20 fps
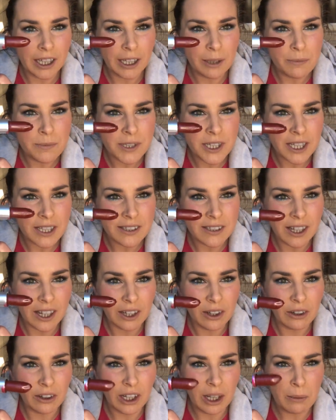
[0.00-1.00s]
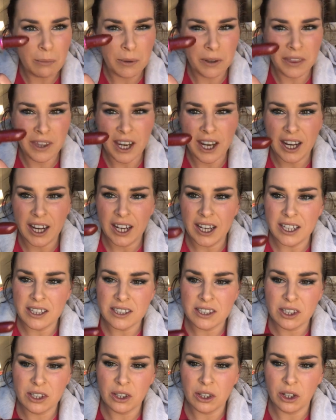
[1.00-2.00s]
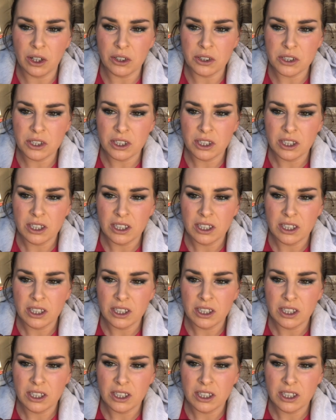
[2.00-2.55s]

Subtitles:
lipsticks that colour, but that is got...